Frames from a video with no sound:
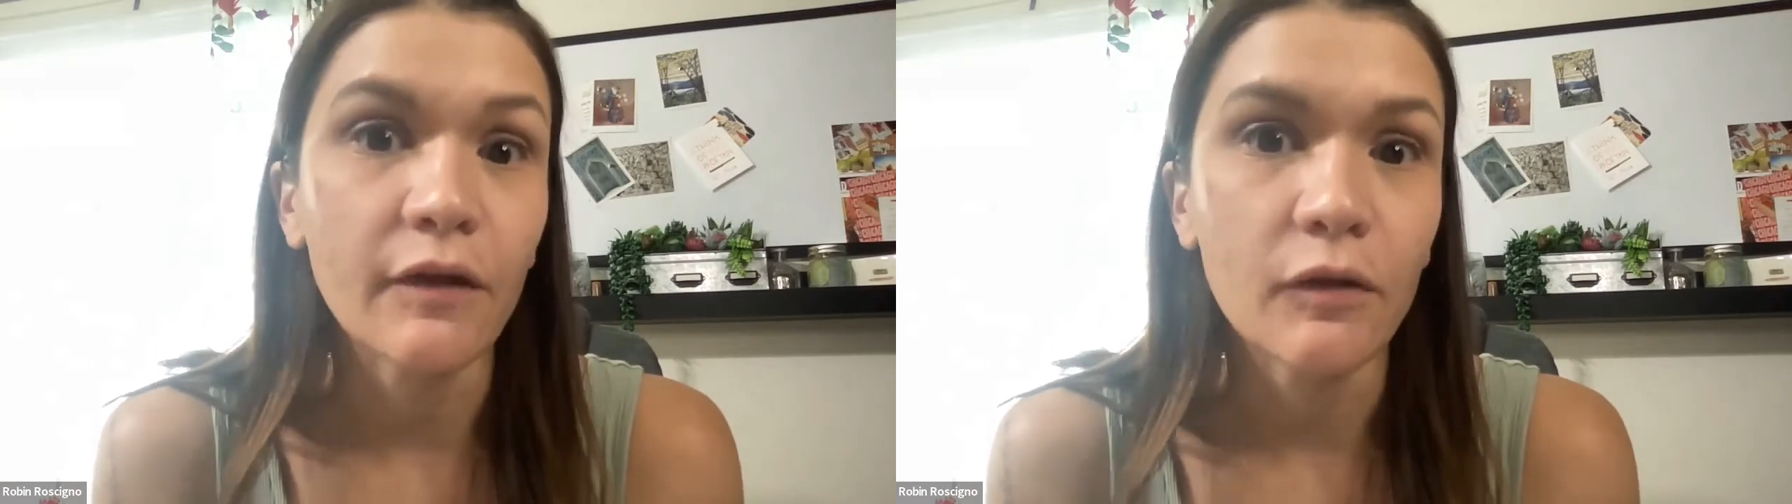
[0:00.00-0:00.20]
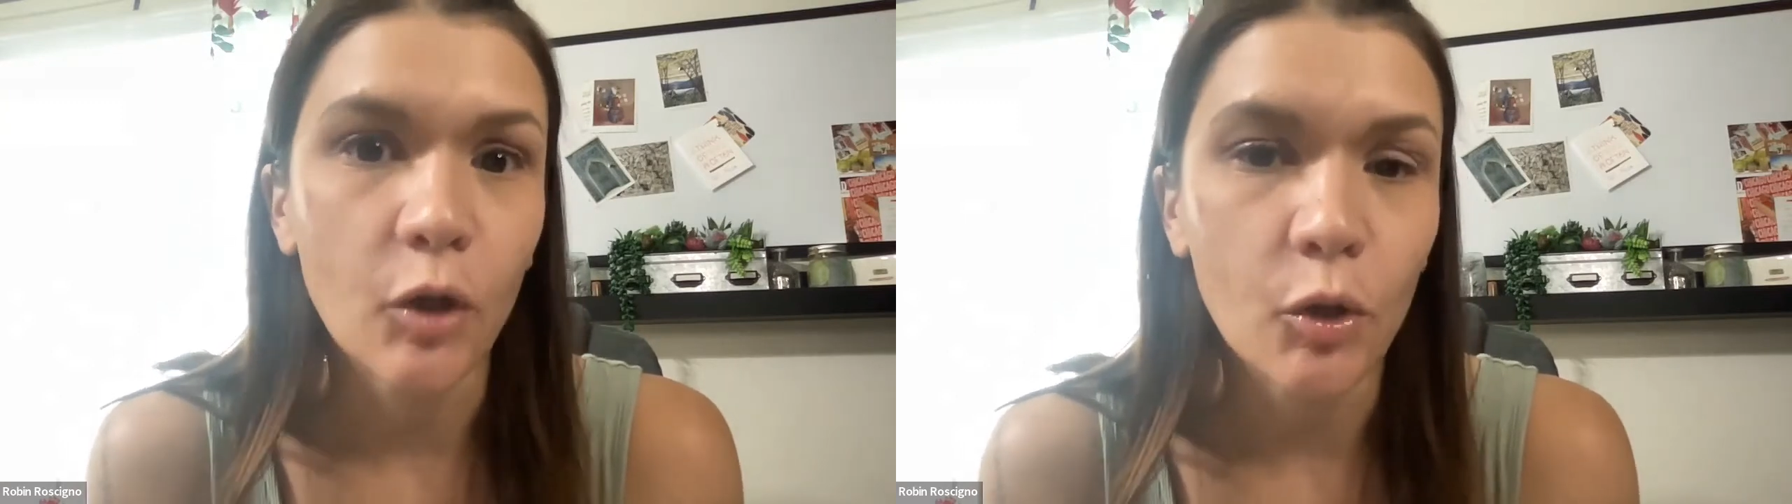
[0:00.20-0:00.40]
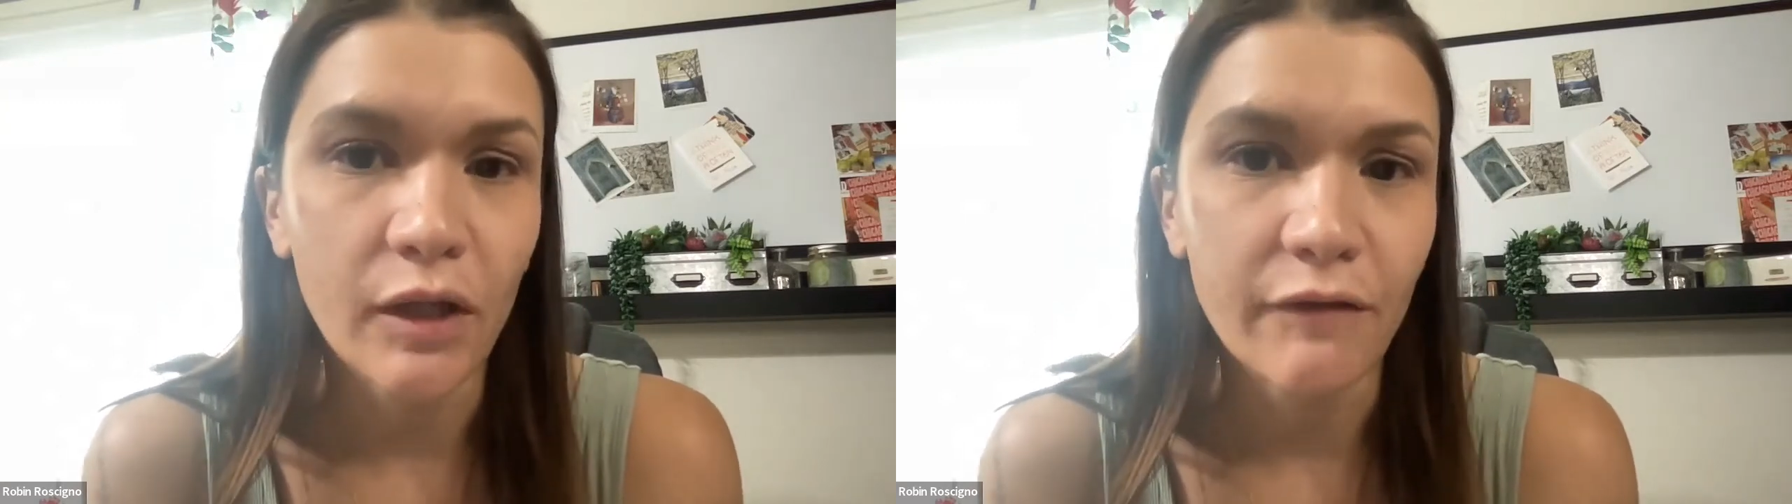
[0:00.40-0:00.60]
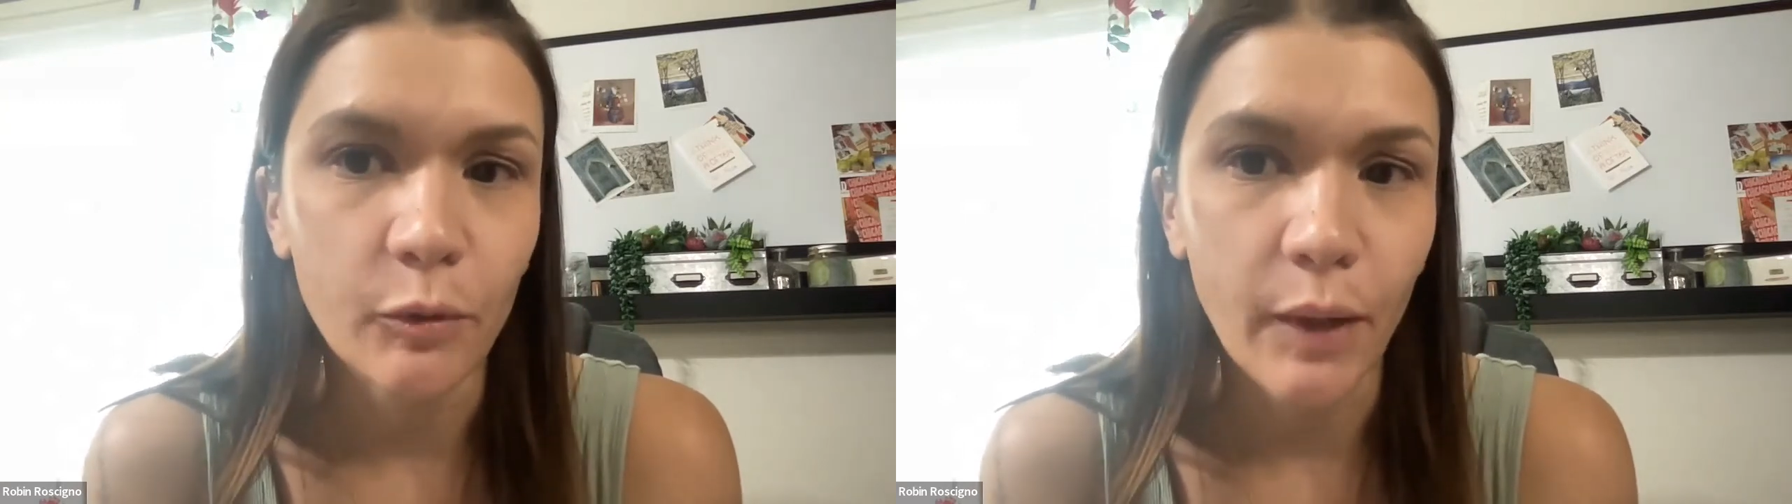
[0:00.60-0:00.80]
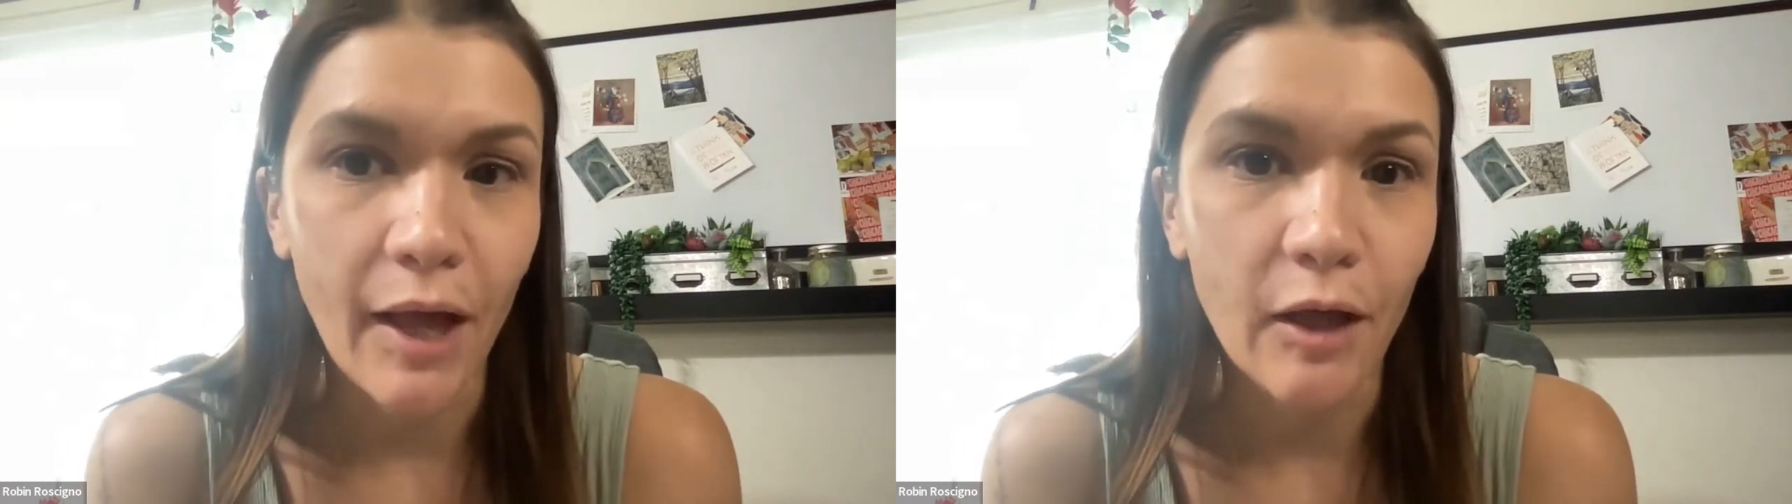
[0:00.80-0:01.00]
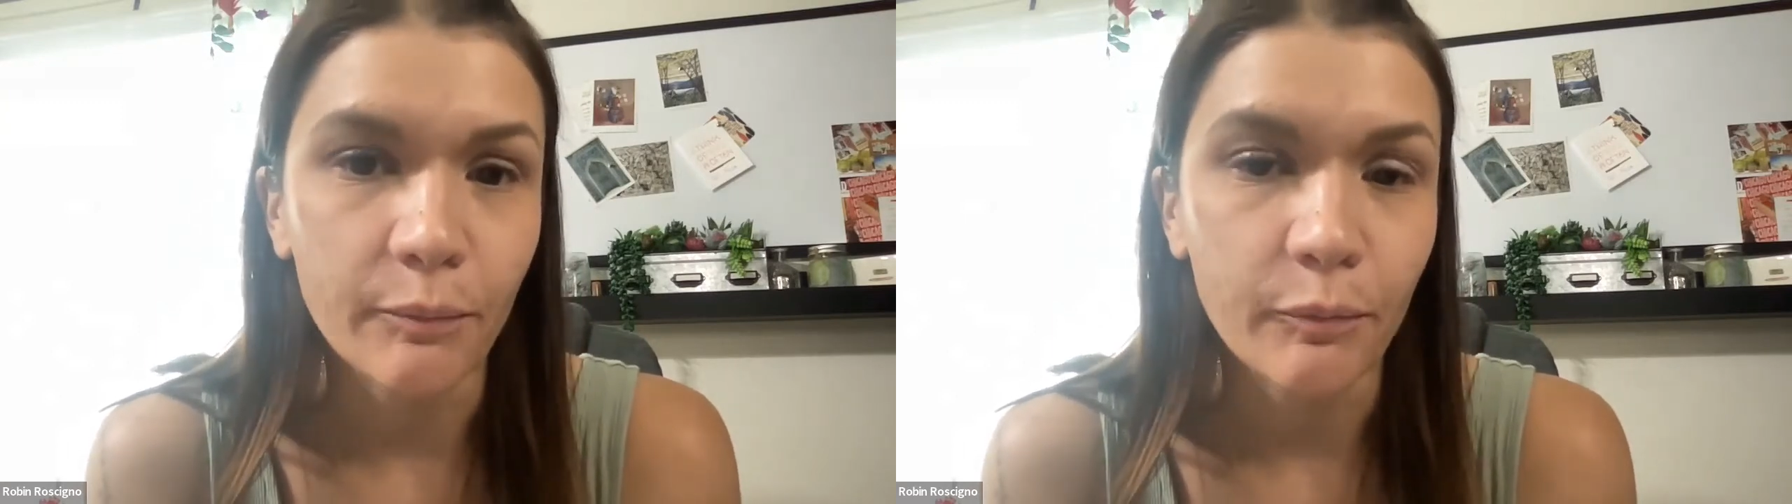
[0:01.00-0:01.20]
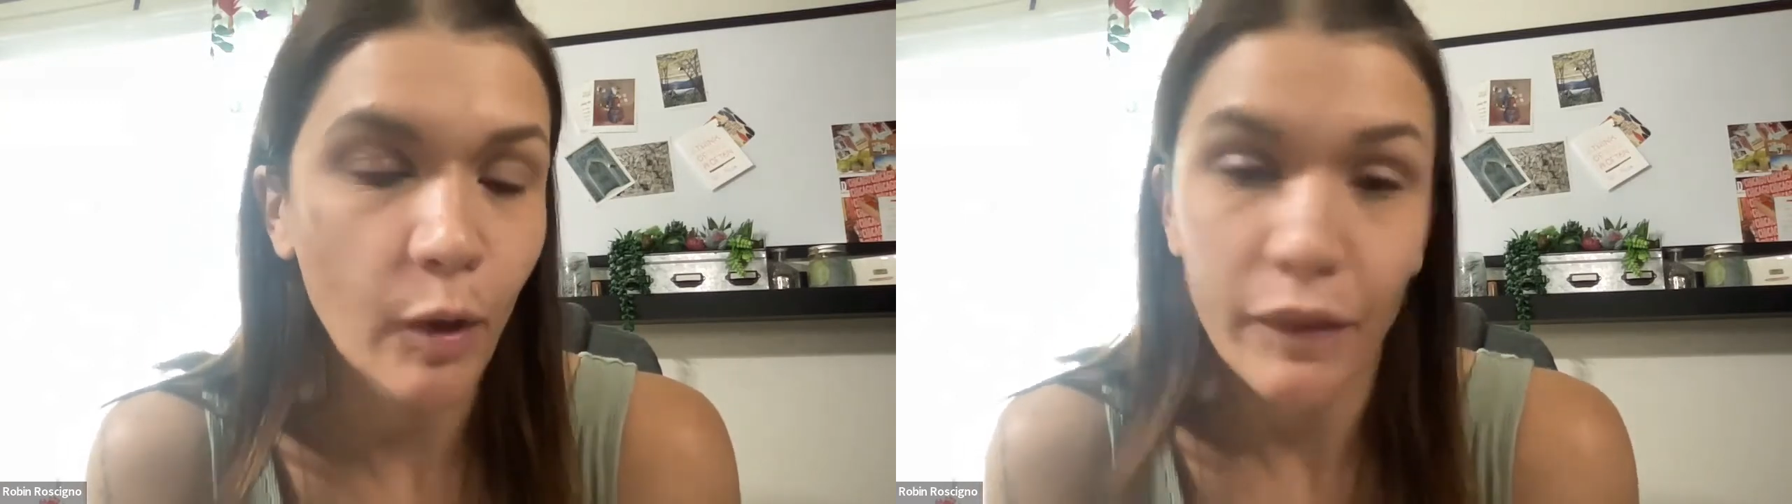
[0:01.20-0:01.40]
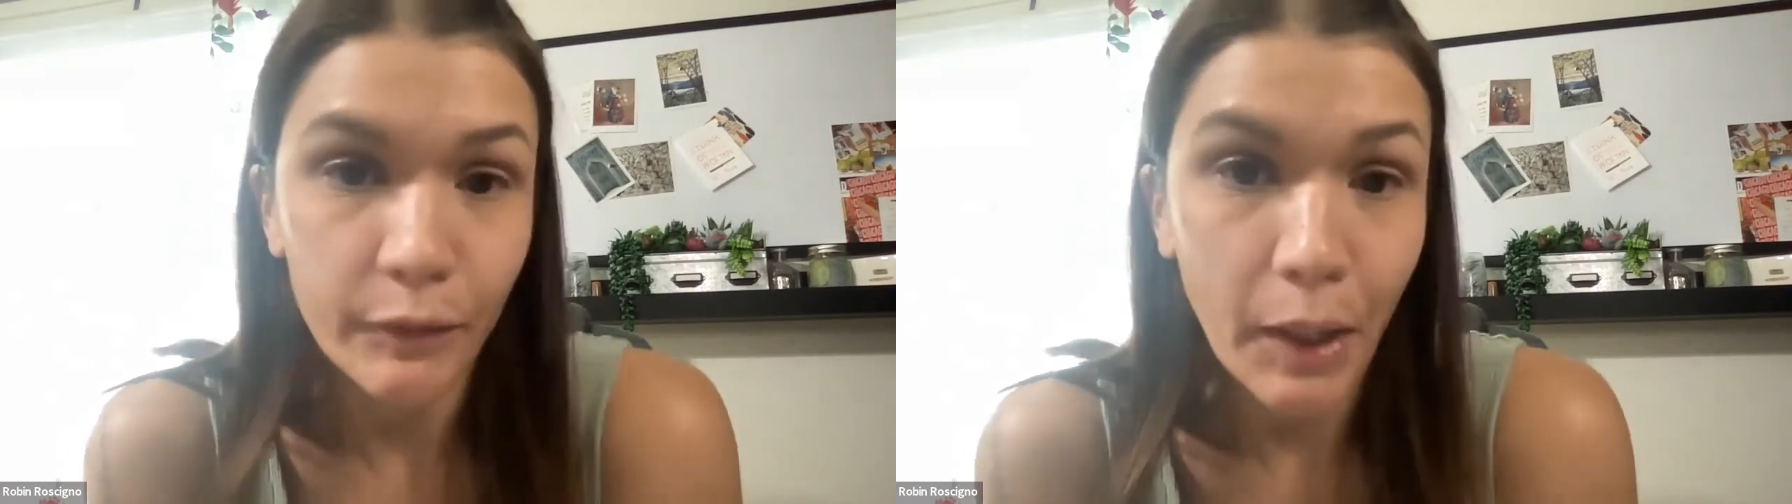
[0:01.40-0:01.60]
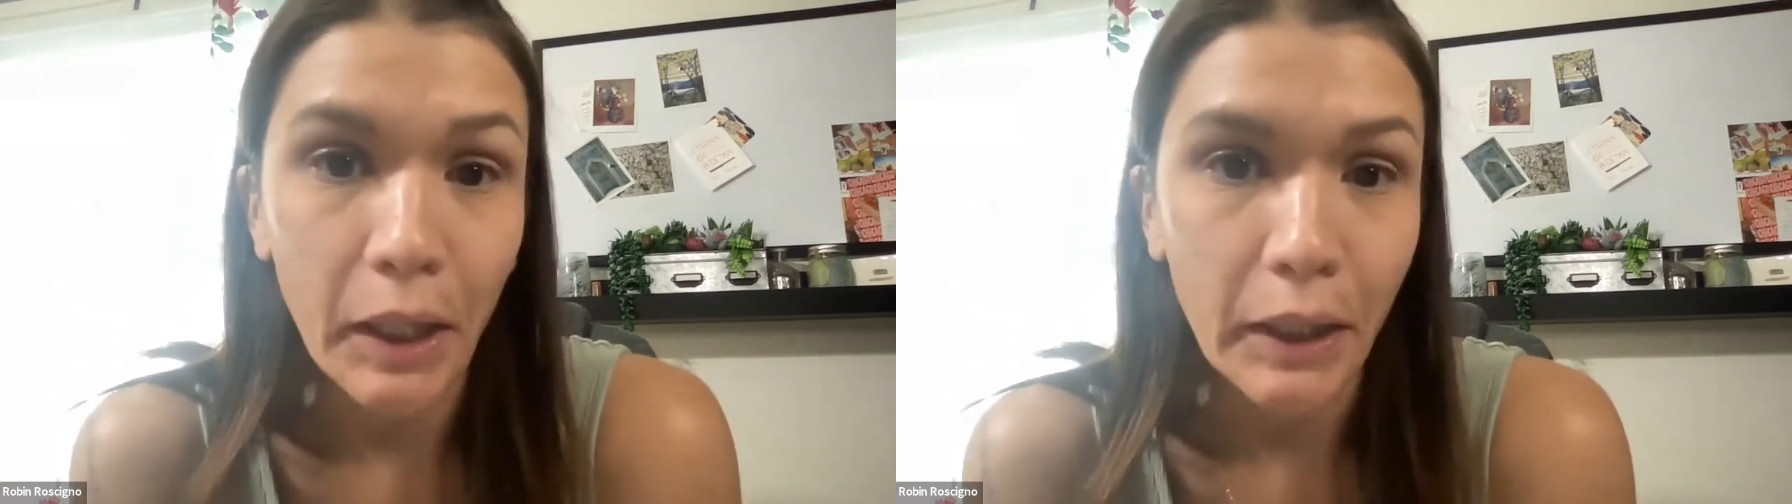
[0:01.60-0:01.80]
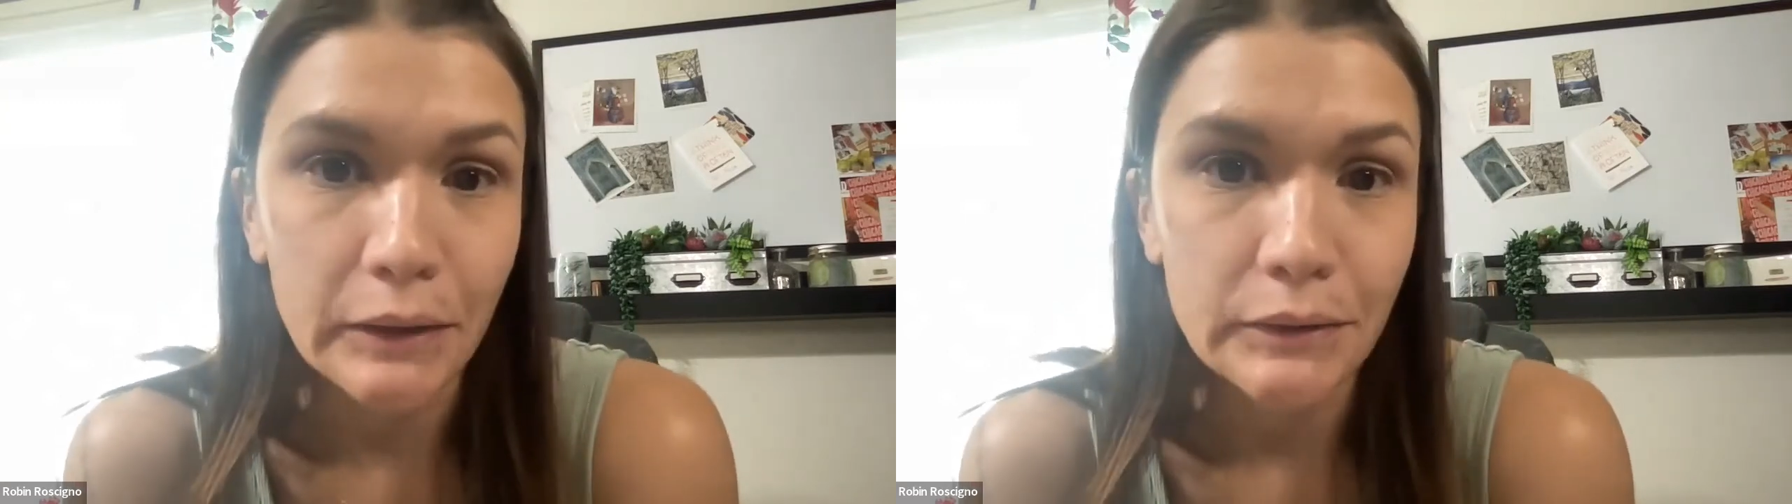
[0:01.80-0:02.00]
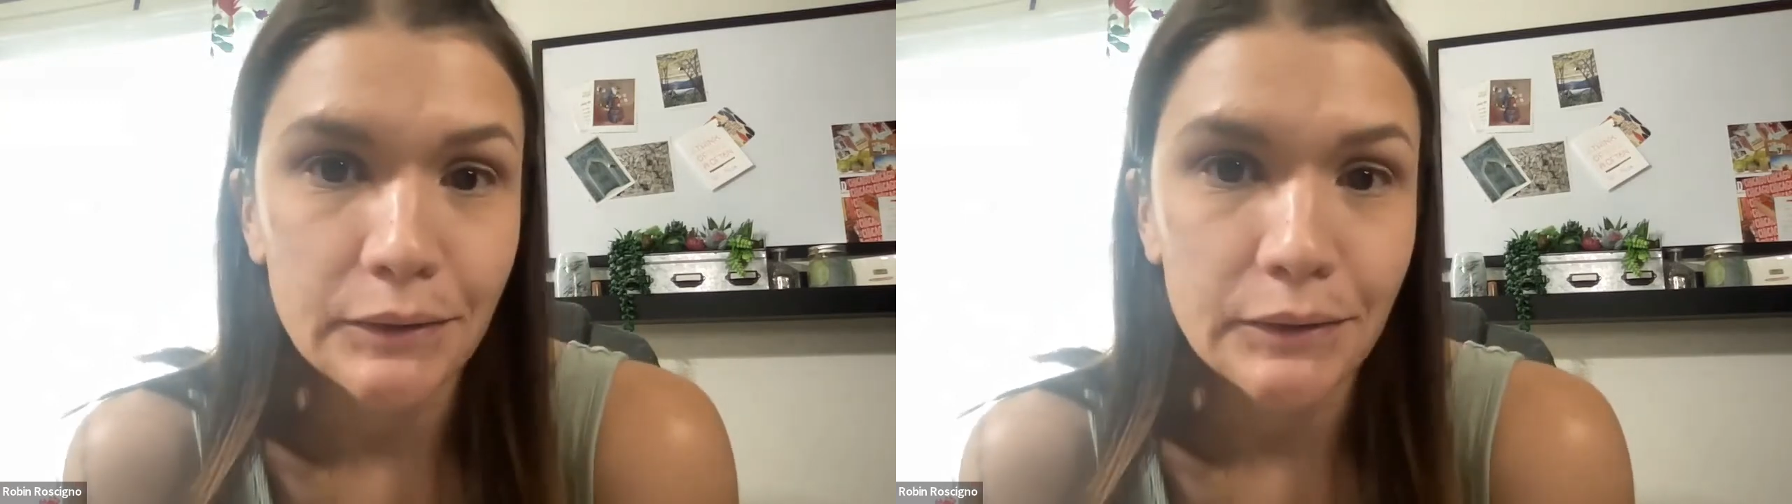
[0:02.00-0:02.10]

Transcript: the local level will help. Well, they're not.